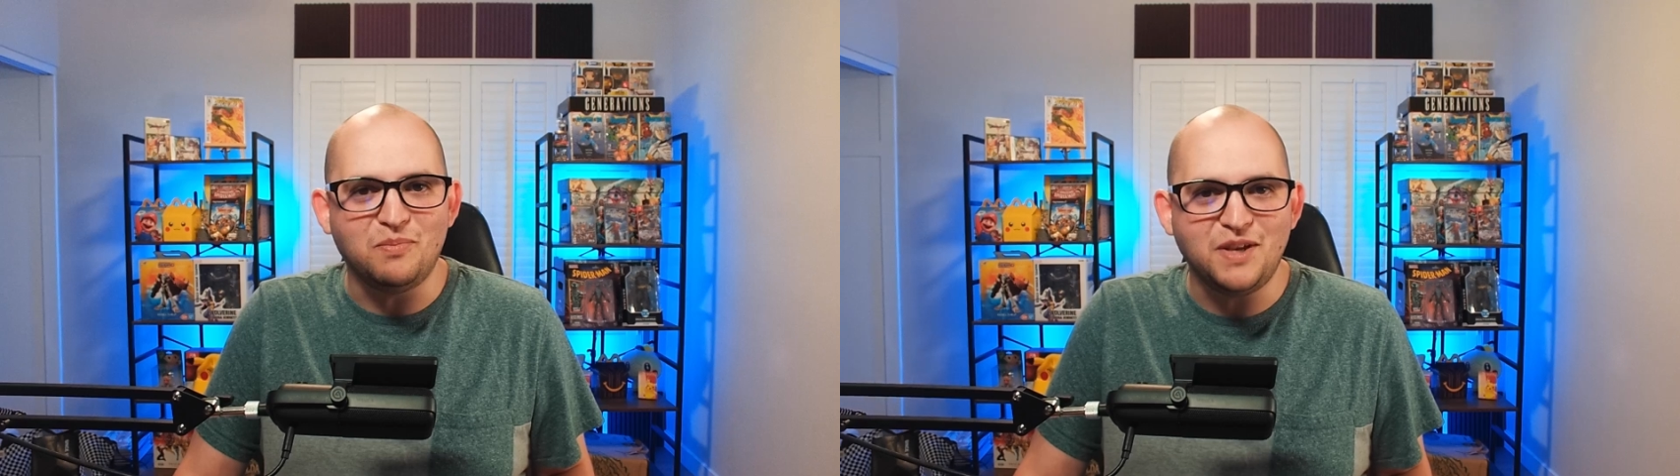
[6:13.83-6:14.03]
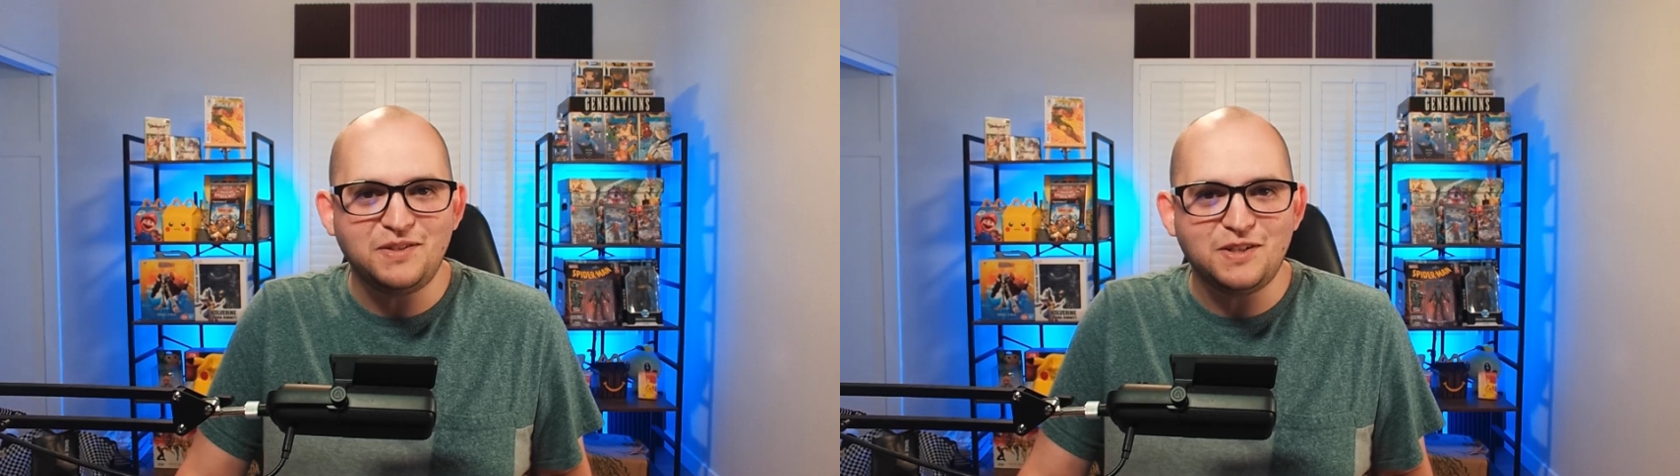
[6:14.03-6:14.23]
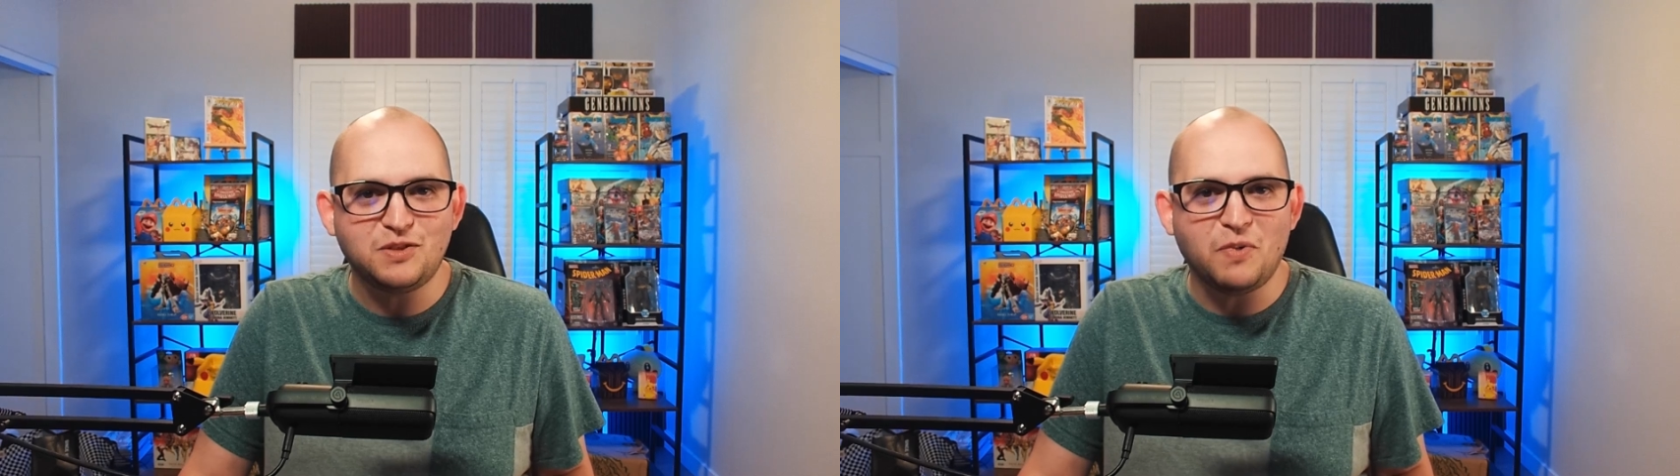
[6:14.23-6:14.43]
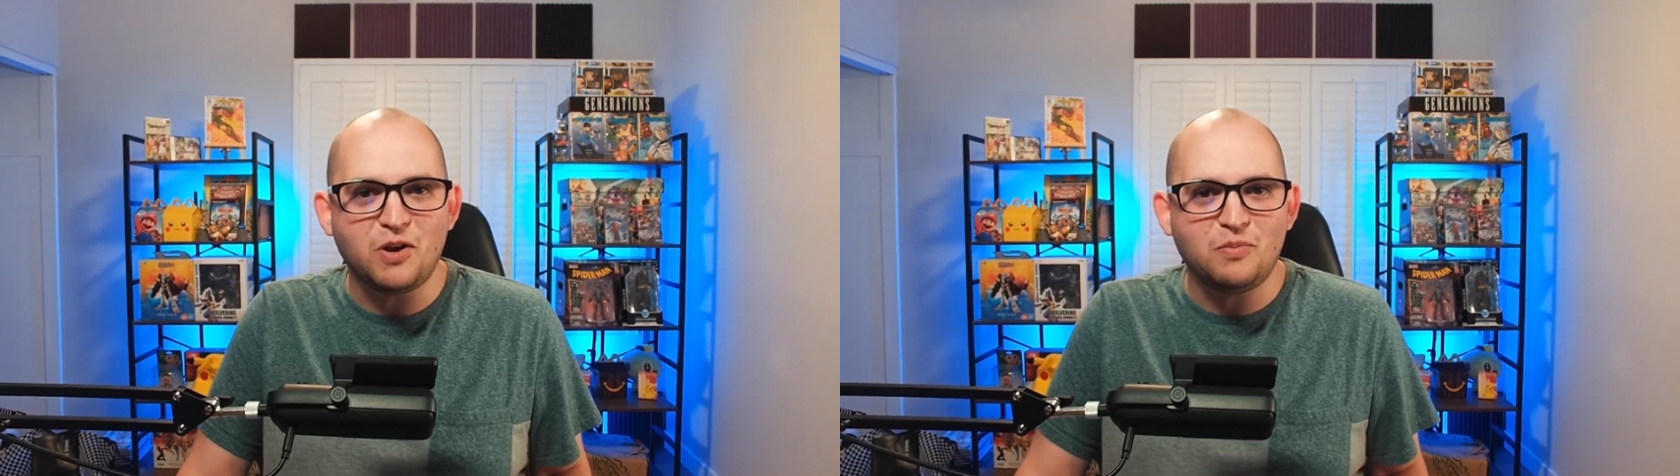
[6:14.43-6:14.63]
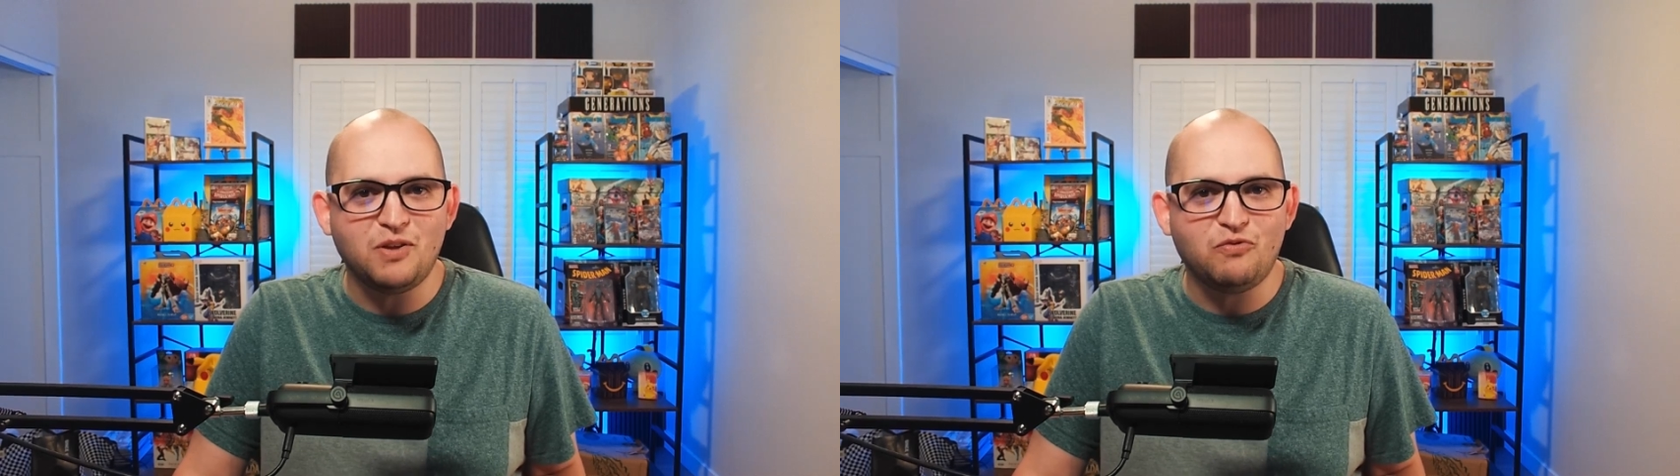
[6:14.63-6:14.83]
Amazing
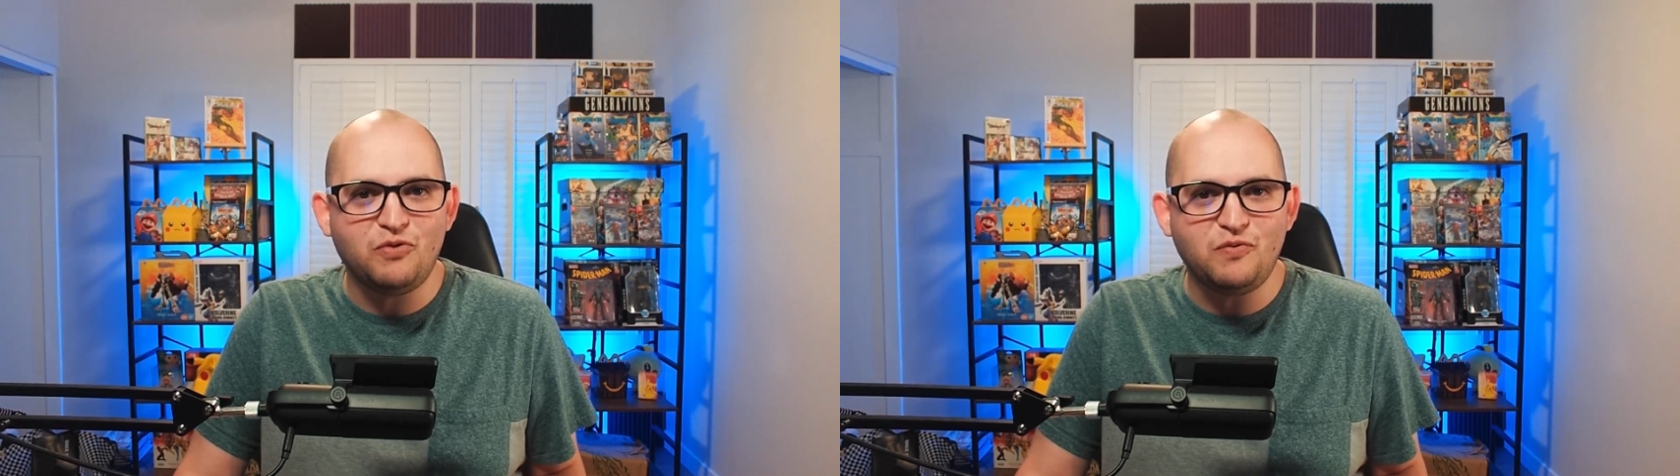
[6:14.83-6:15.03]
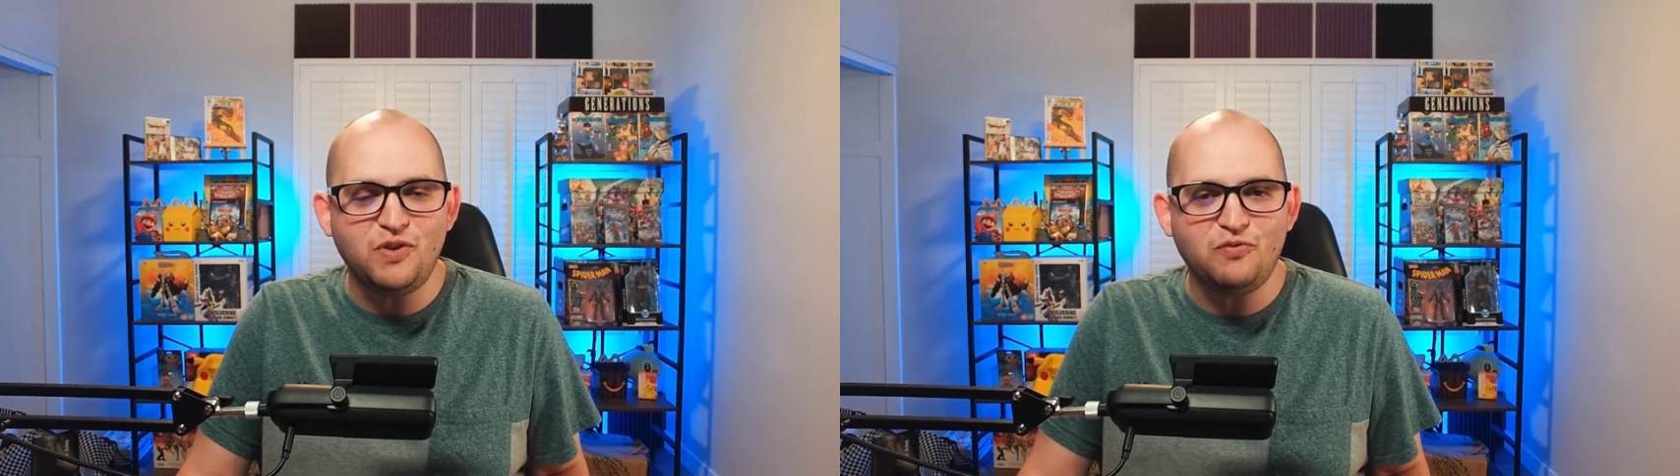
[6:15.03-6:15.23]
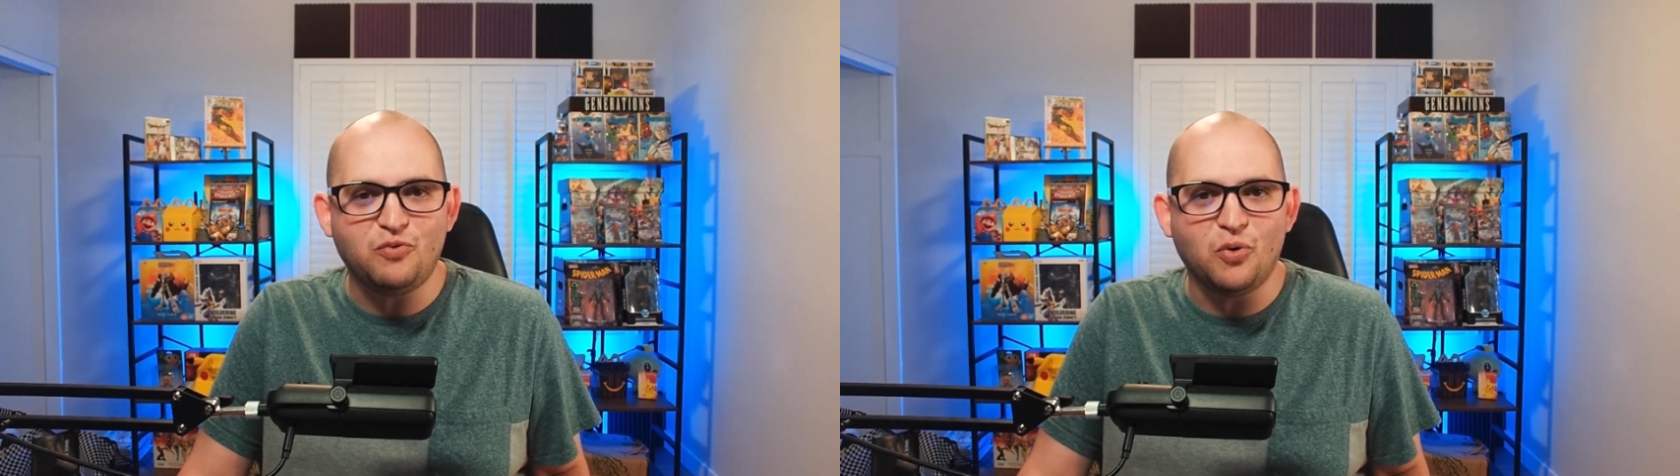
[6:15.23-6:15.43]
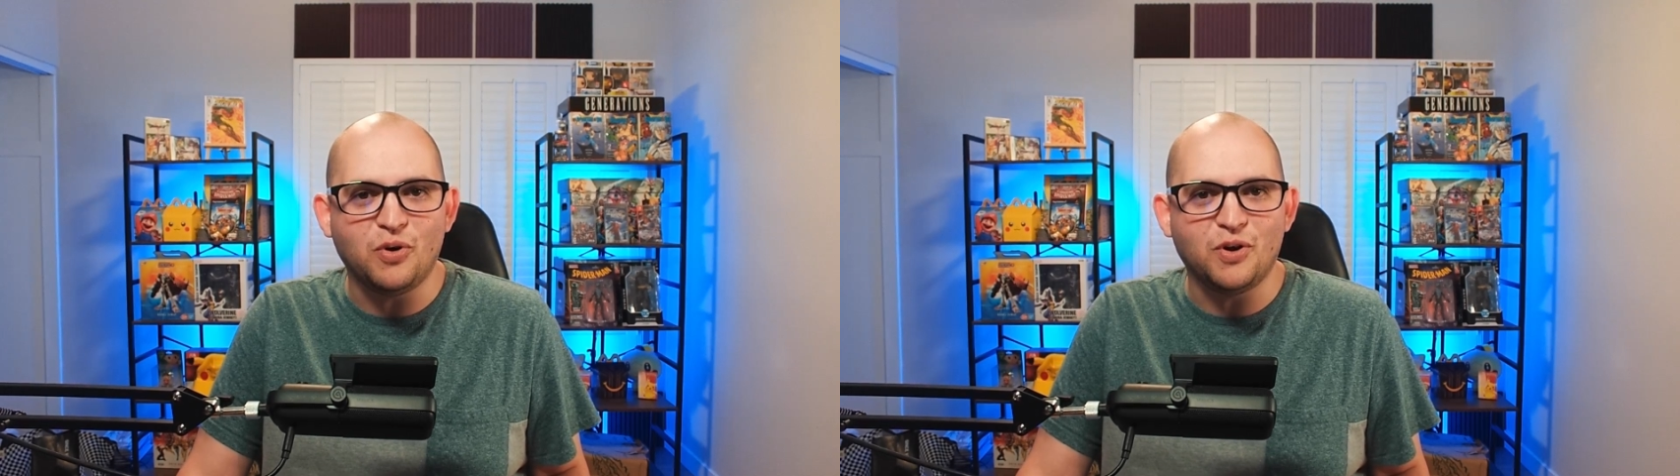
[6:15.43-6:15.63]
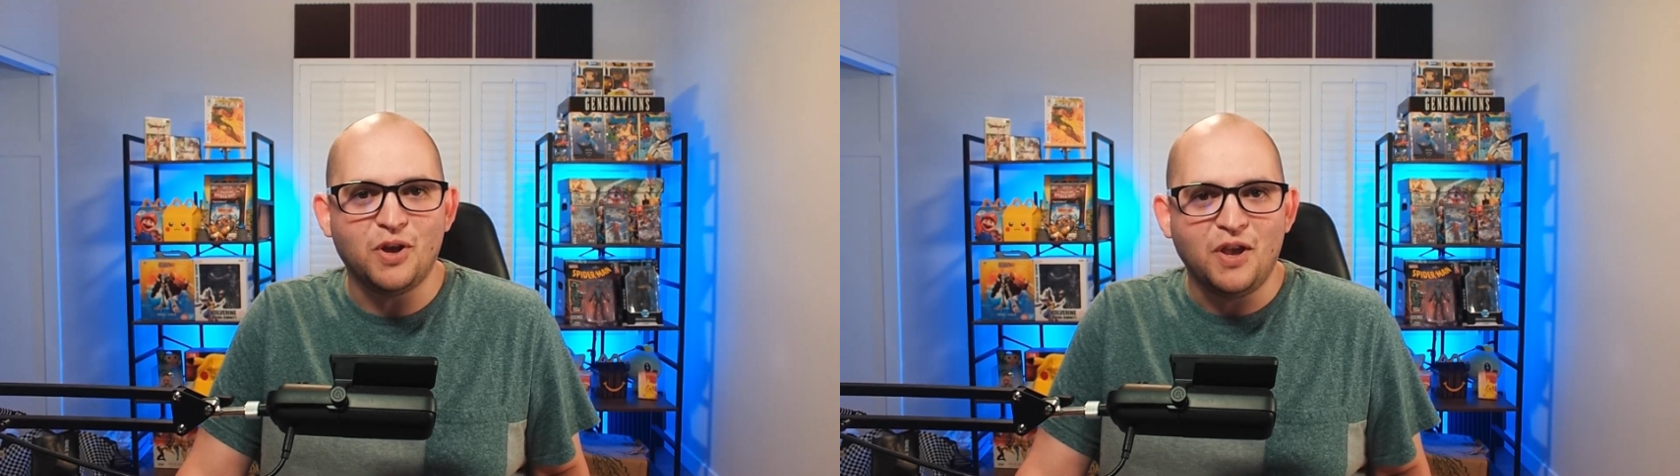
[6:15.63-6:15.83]
Spider Man
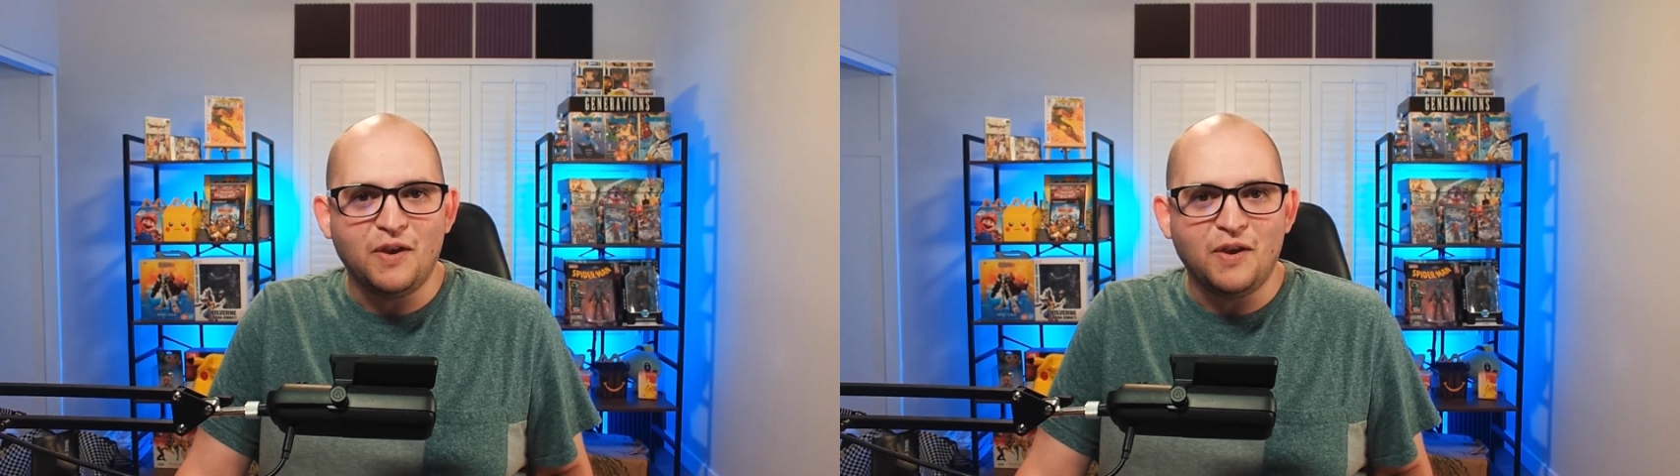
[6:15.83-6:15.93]
54,